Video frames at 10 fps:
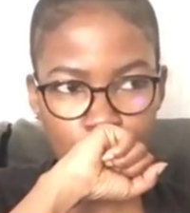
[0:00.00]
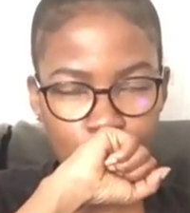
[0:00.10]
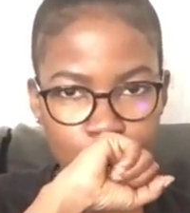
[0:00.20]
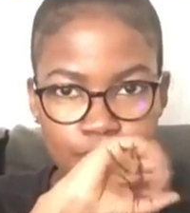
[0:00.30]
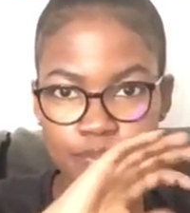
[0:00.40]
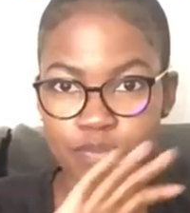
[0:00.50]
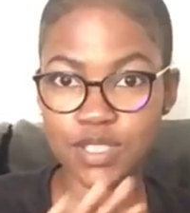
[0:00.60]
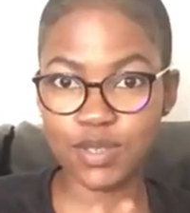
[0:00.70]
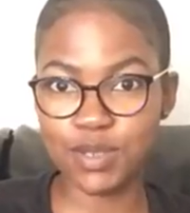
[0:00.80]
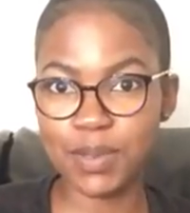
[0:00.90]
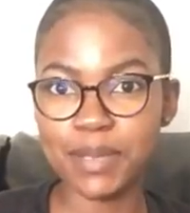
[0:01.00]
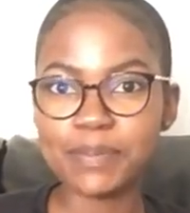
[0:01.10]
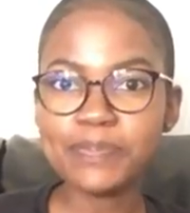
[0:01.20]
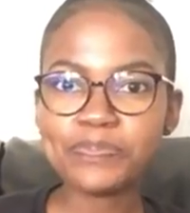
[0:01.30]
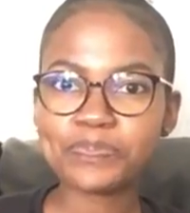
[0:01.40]
Excuse me.
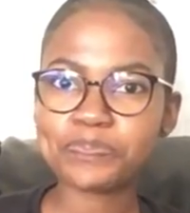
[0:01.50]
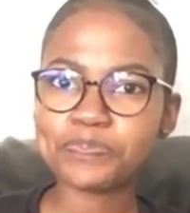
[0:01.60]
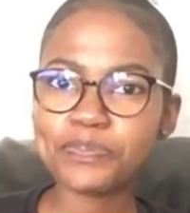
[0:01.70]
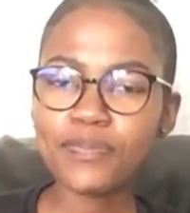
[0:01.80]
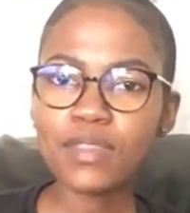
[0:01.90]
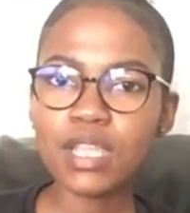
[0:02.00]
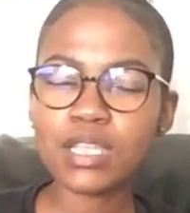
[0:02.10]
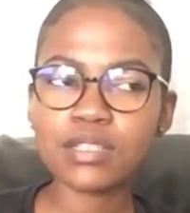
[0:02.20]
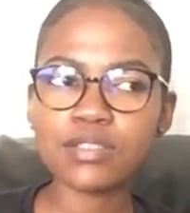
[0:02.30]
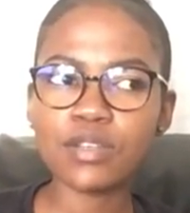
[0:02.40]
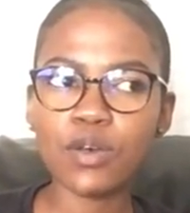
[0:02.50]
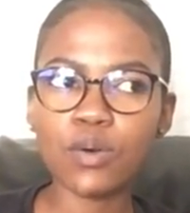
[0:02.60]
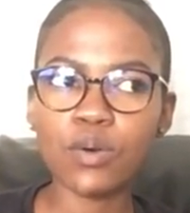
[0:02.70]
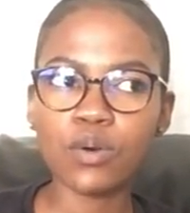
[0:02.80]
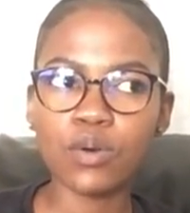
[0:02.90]
And
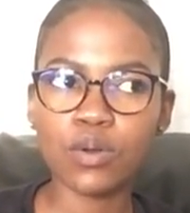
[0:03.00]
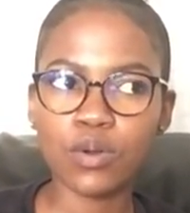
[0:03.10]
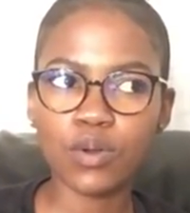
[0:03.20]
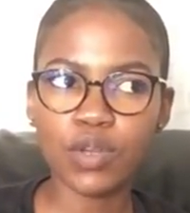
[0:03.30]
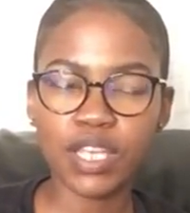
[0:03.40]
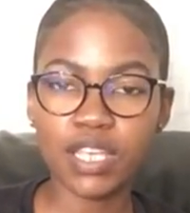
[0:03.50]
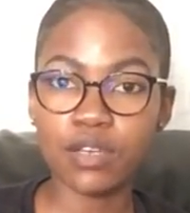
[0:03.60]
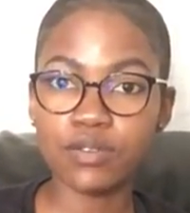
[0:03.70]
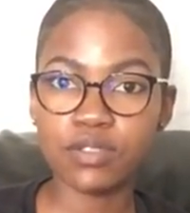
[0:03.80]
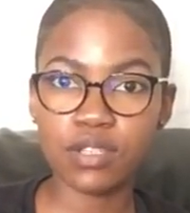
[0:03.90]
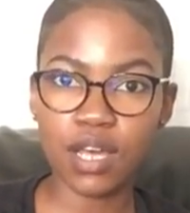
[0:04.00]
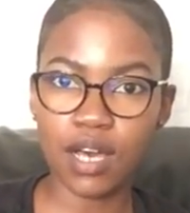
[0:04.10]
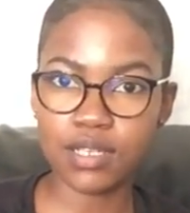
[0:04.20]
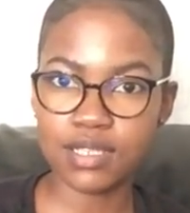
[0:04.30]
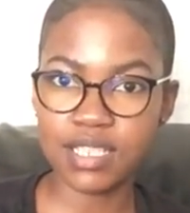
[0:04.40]
so he goes to the
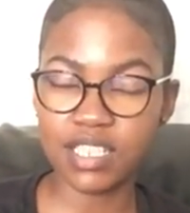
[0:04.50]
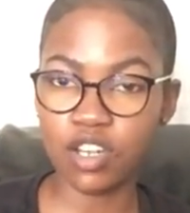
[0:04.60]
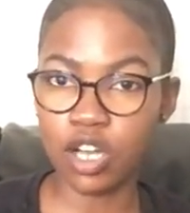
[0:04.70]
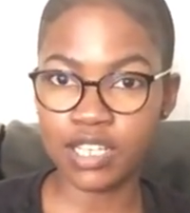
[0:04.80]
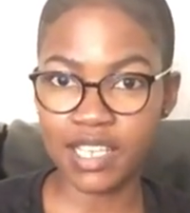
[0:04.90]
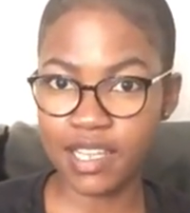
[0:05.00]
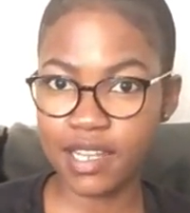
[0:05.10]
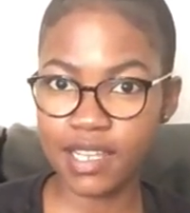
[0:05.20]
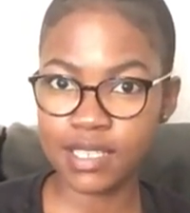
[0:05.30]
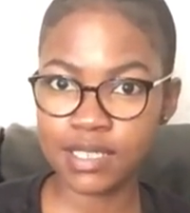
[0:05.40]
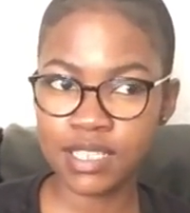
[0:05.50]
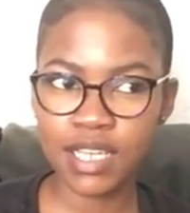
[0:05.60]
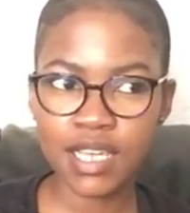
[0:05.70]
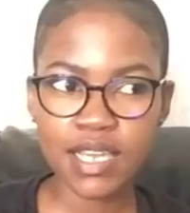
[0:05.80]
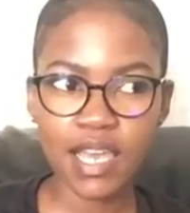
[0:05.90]
house and he can't get in,
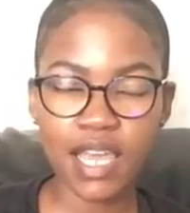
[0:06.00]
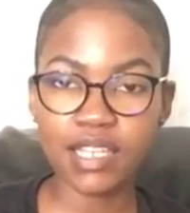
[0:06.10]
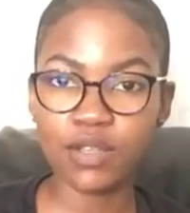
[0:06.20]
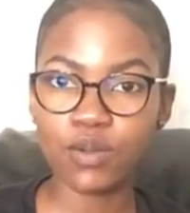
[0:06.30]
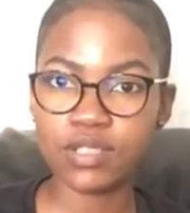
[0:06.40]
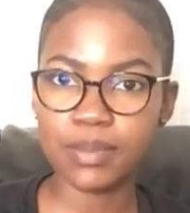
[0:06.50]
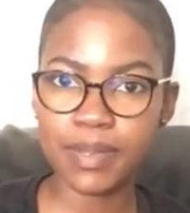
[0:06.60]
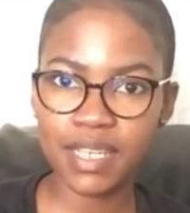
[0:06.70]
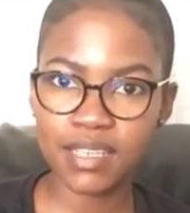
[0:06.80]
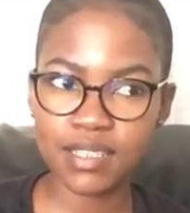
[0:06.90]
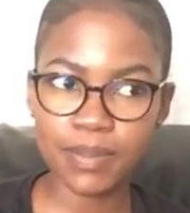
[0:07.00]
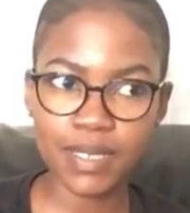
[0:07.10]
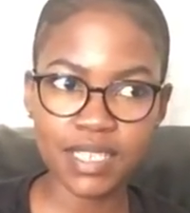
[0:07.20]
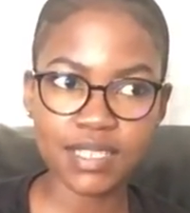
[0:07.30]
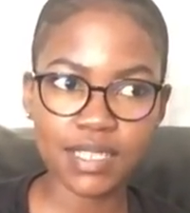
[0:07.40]
and he calls the police. The
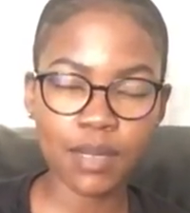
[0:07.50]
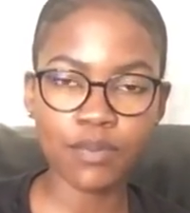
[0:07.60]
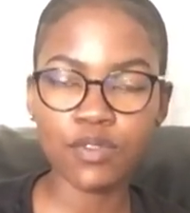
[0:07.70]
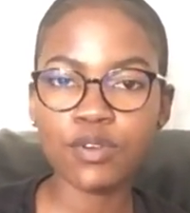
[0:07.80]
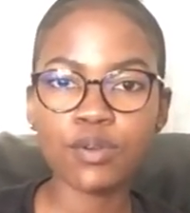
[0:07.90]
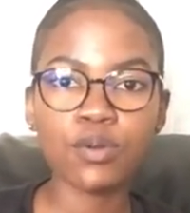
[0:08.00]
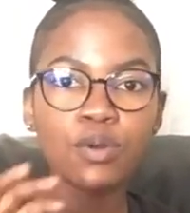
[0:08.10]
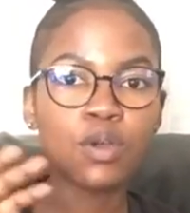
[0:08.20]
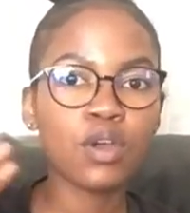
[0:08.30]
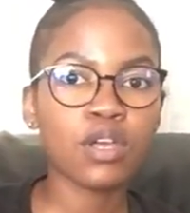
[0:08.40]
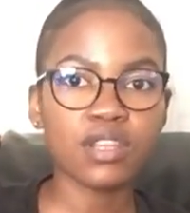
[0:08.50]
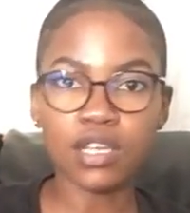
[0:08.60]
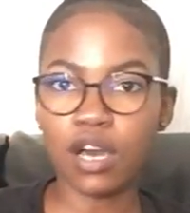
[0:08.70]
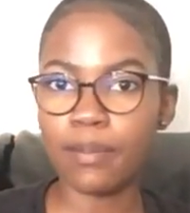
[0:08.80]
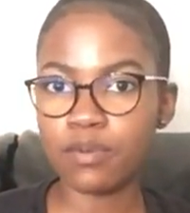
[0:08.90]
police come through,
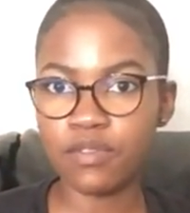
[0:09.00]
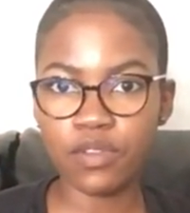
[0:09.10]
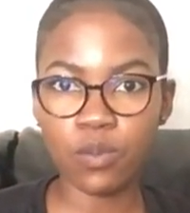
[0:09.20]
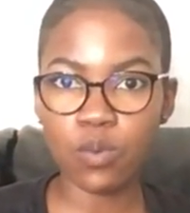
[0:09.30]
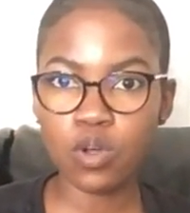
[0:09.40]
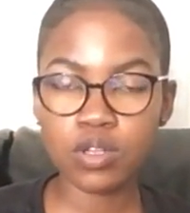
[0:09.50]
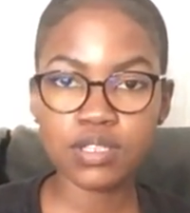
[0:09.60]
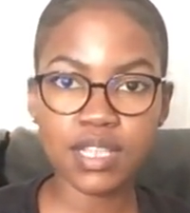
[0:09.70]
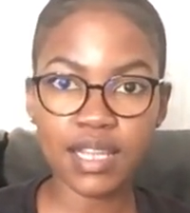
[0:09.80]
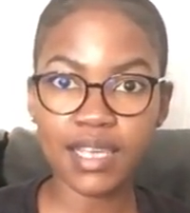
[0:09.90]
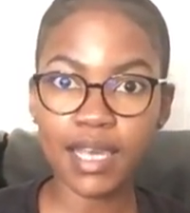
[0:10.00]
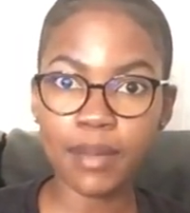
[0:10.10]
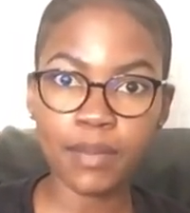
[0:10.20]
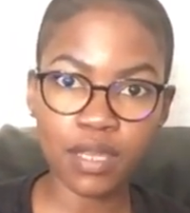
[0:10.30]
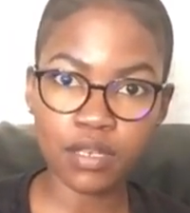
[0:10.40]
they hop over the walls, and they
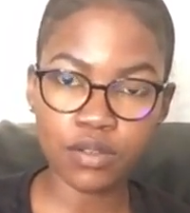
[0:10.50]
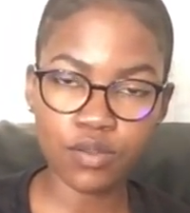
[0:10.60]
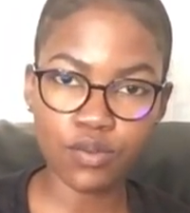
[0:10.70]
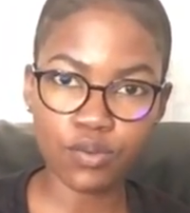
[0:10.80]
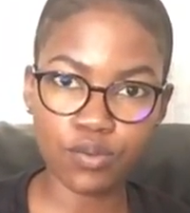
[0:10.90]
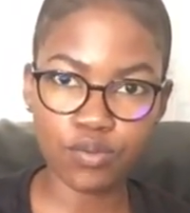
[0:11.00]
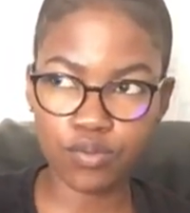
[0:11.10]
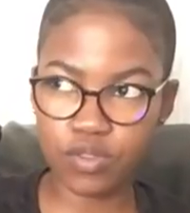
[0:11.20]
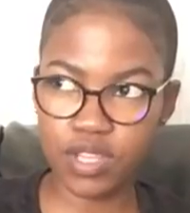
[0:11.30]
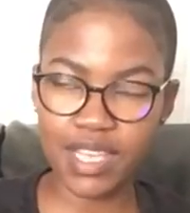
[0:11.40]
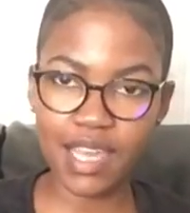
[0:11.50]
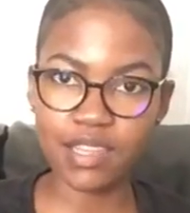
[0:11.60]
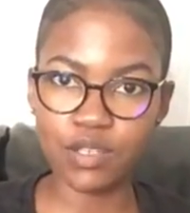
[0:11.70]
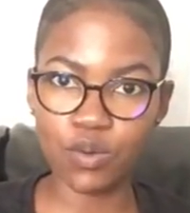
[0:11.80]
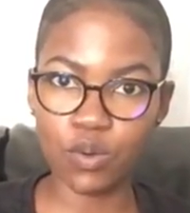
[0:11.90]
come in through the
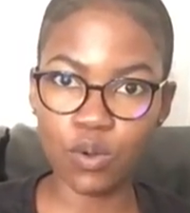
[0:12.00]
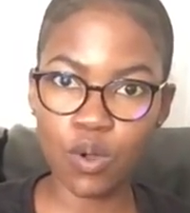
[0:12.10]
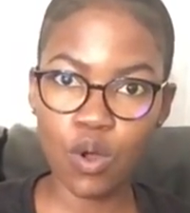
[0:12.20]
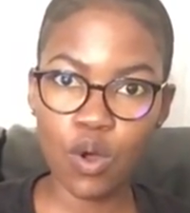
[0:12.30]
other door.